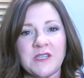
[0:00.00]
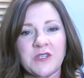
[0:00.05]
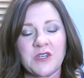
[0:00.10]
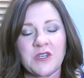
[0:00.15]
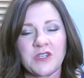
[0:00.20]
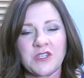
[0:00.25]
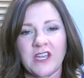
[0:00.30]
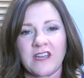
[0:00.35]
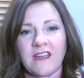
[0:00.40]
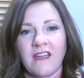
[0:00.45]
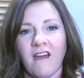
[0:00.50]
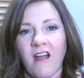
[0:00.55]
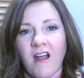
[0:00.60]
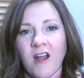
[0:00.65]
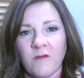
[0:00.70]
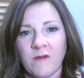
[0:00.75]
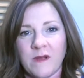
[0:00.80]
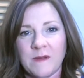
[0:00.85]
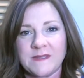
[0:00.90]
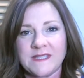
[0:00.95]
sure you check out
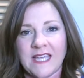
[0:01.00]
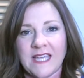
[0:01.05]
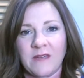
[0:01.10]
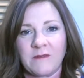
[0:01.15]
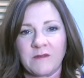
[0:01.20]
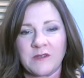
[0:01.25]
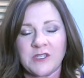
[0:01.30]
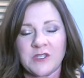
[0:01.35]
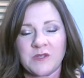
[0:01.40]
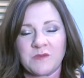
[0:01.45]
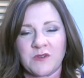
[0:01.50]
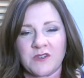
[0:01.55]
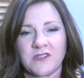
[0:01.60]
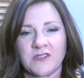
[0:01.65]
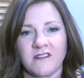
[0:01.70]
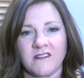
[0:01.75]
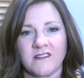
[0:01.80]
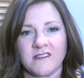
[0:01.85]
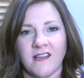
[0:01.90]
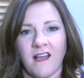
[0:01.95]
our website, which is
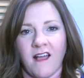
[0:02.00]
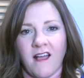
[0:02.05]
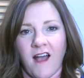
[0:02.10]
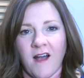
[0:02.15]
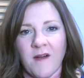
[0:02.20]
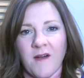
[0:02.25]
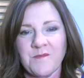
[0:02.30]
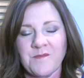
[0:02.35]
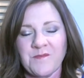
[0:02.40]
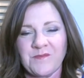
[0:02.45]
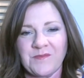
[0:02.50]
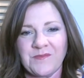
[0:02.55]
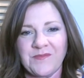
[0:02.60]
bookshark.com.